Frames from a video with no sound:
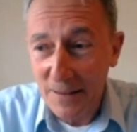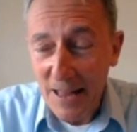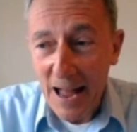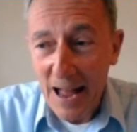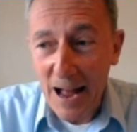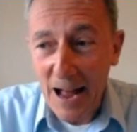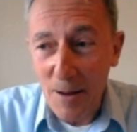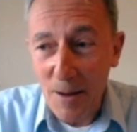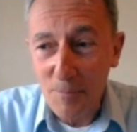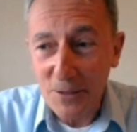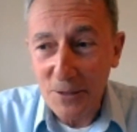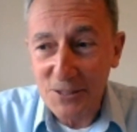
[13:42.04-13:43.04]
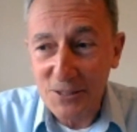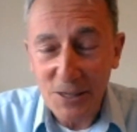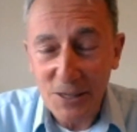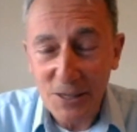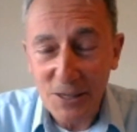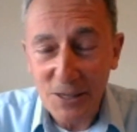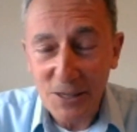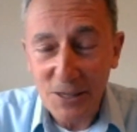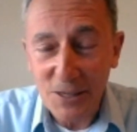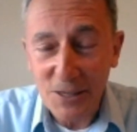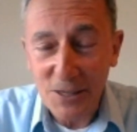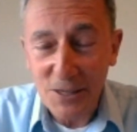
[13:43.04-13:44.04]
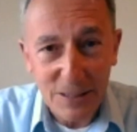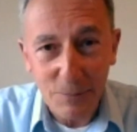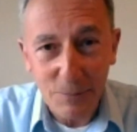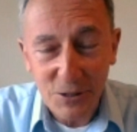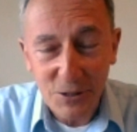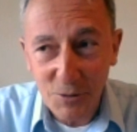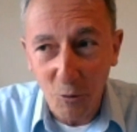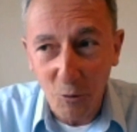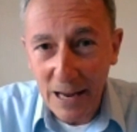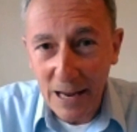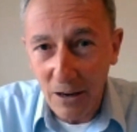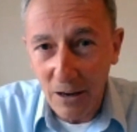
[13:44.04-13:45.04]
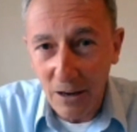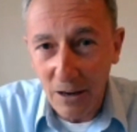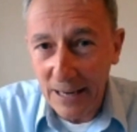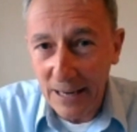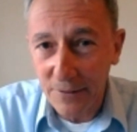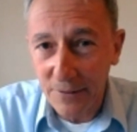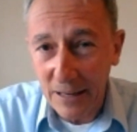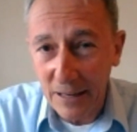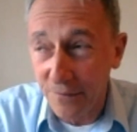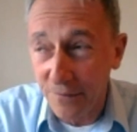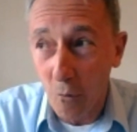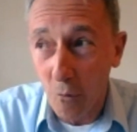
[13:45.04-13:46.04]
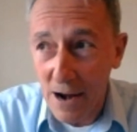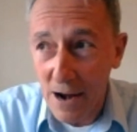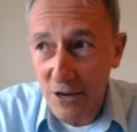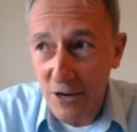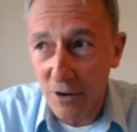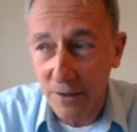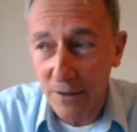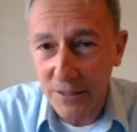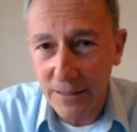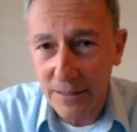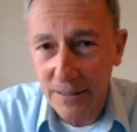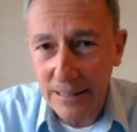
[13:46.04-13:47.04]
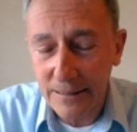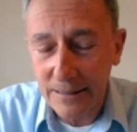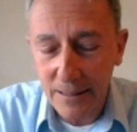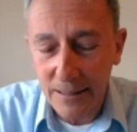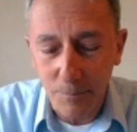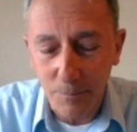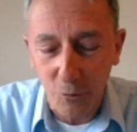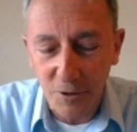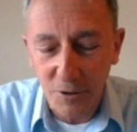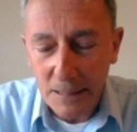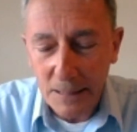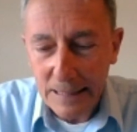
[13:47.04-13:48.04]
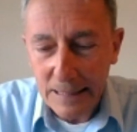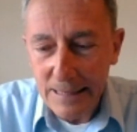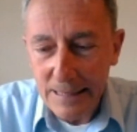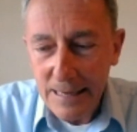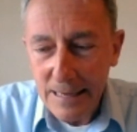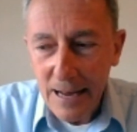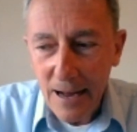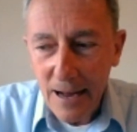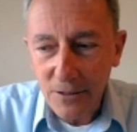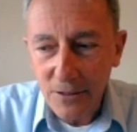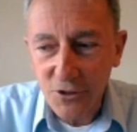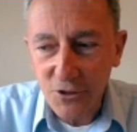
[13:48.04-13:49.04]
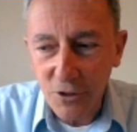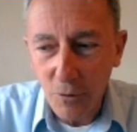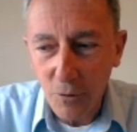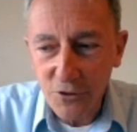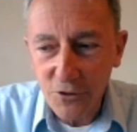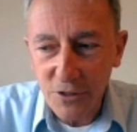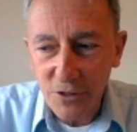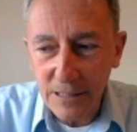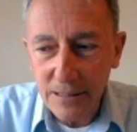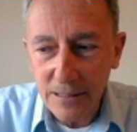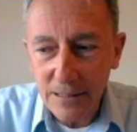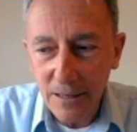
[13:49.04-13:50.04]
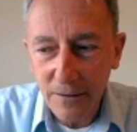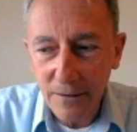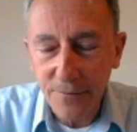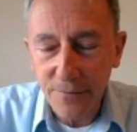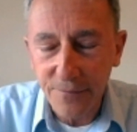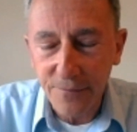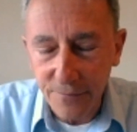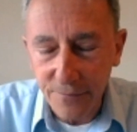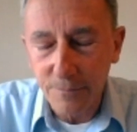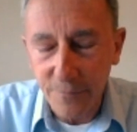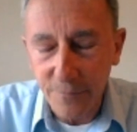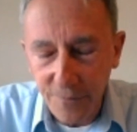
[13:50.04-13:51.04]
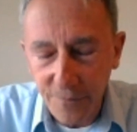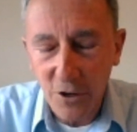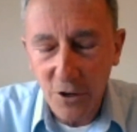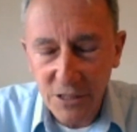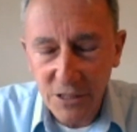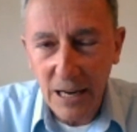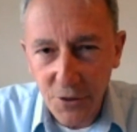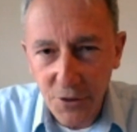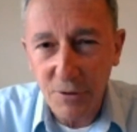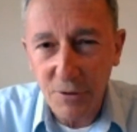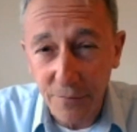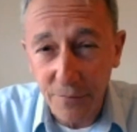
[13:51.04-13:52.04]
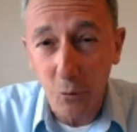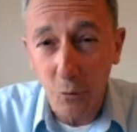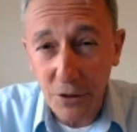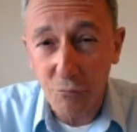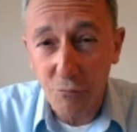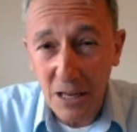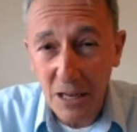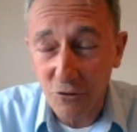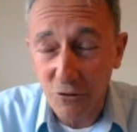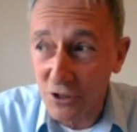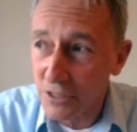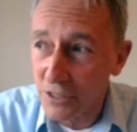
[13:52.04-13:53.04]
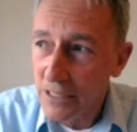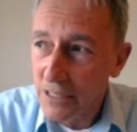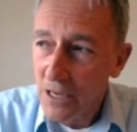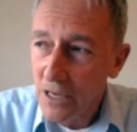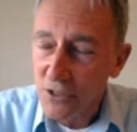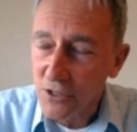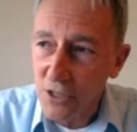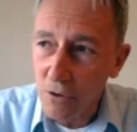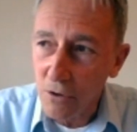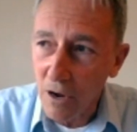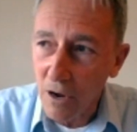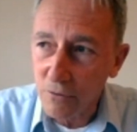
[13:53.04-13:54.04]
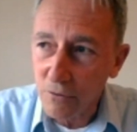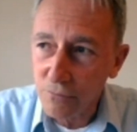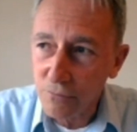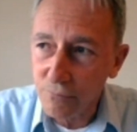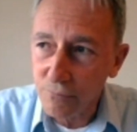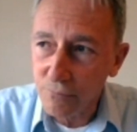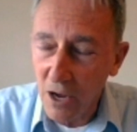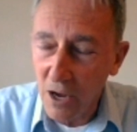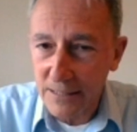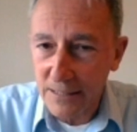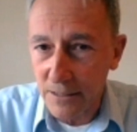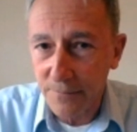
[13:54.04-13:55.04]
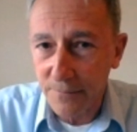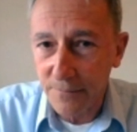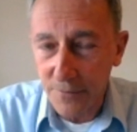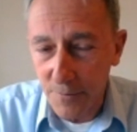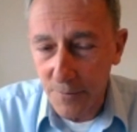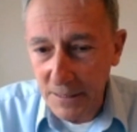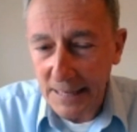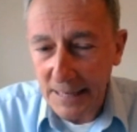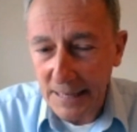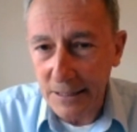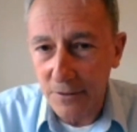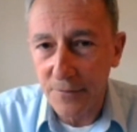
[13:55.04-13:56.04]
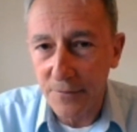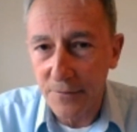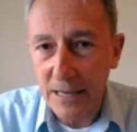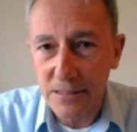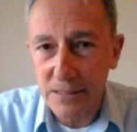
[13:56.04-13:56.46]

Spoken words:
it was a small airline. They had 4 aircraft, and they employed me to go on to the first A340-300s. So I was right at the beginning of that